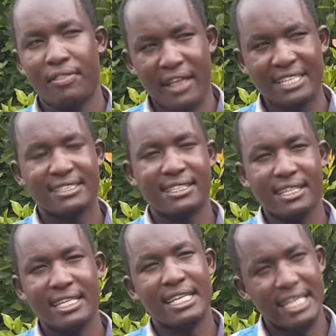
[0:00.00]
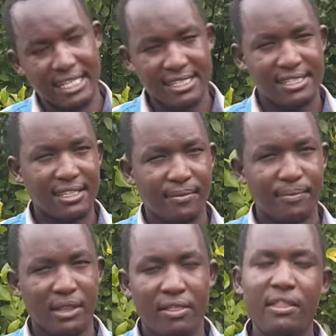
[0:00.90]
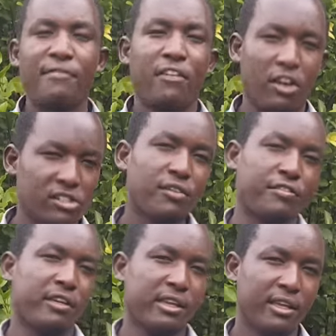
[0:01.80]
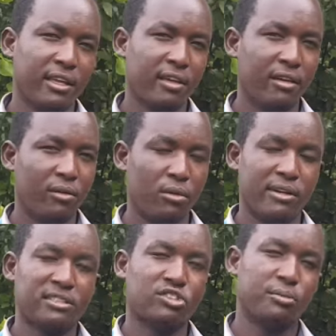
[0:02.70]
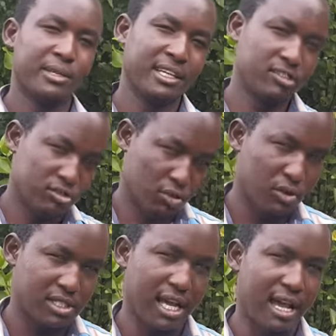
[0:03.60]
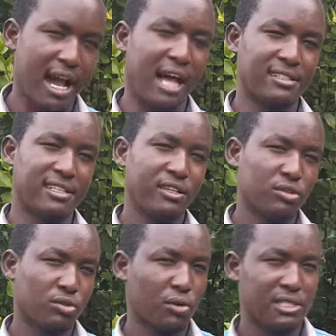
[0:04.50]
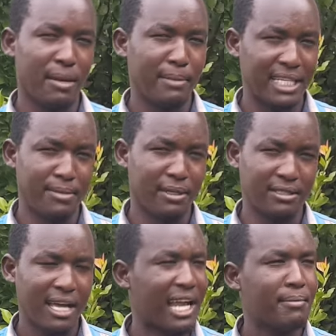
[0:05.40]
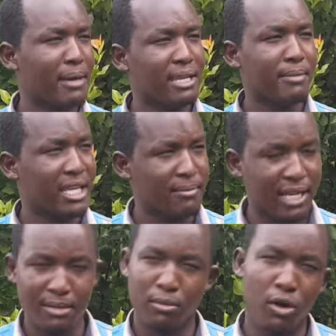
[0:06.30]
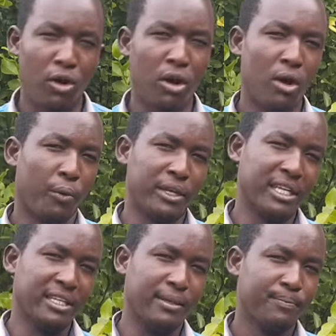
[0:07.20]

That is the philosophy we wanted to bring into Tucusa as the new Tucusa management, and many, many, many more we did.